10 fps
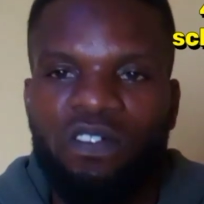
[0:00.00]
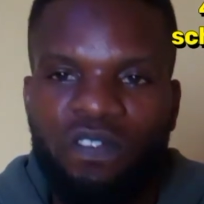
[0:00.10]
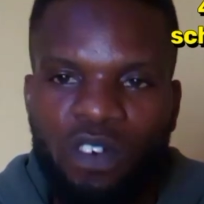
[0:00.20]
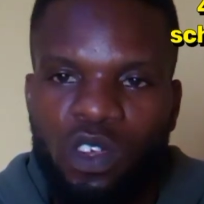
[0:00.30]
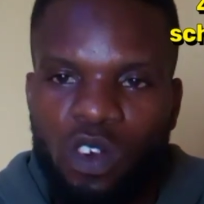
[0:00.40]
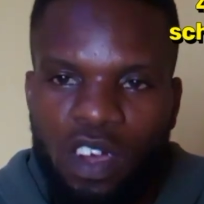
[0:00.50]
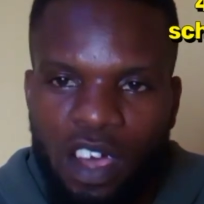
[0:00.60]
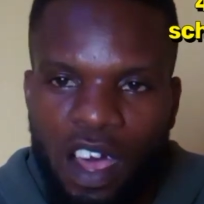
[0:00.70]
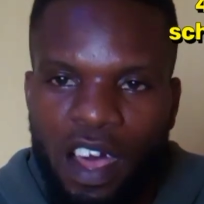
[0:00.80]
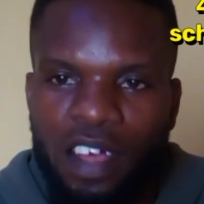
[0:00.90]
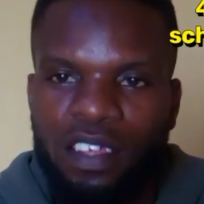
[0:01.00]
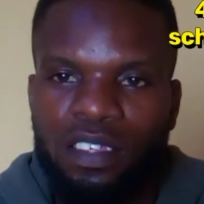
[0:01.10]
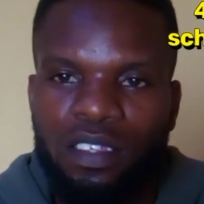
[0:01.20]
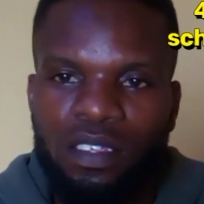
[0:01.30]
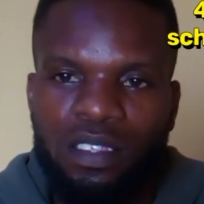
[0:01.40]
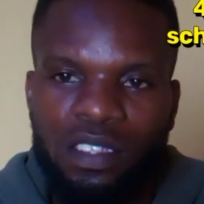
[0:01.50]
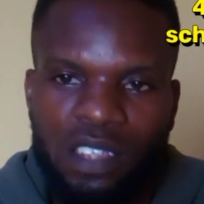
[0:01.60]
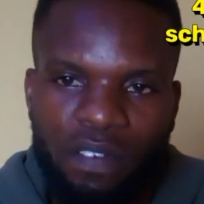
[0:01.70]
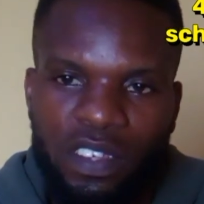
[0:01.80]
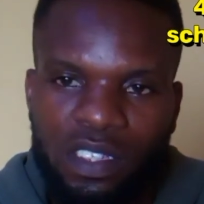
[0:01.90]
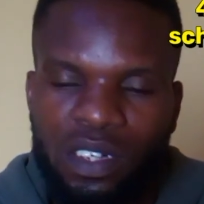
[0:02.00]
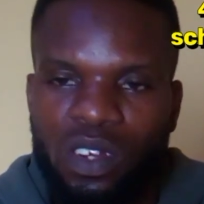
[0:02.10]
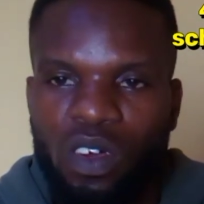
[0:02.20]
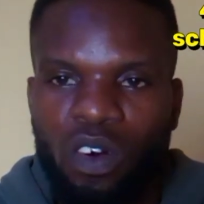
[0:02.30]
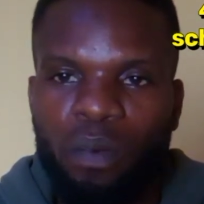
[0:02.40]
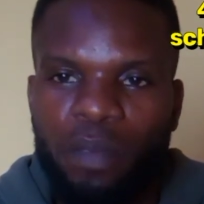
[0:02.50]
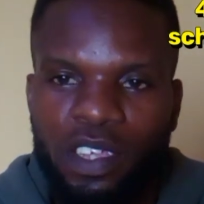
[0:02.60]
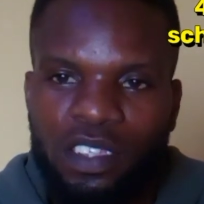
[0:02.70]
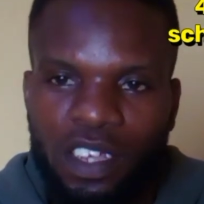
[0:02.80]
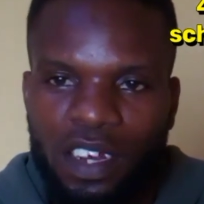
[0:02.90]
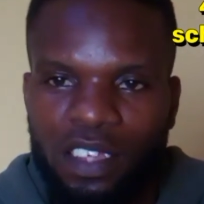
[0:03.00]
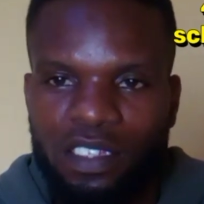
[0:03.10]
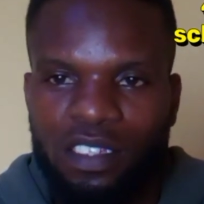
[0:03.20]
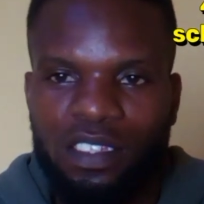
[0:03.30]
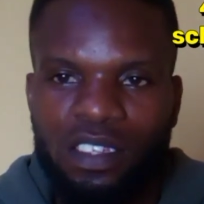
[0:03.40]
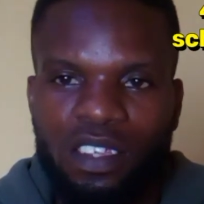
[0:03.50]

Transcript: for your car servicing or maintenance.